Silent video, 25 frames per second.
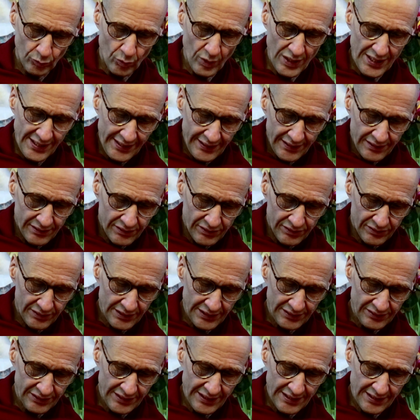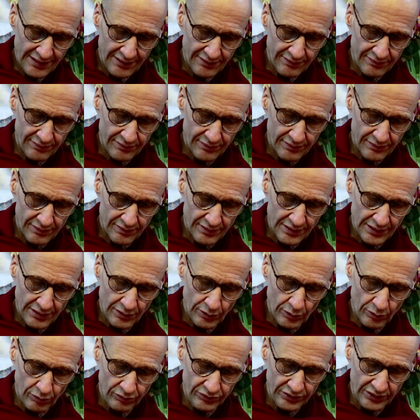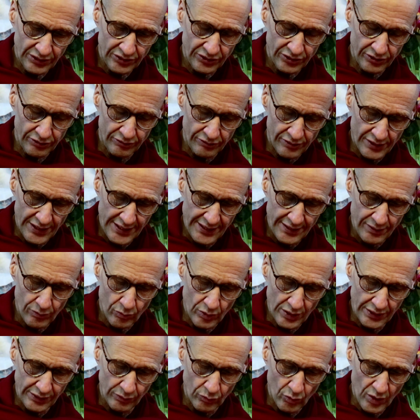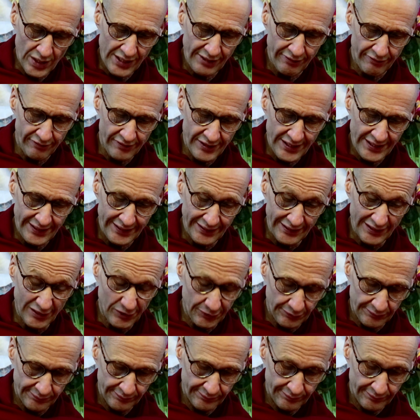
Why did they say, I'll hold such a rare one? Why rare?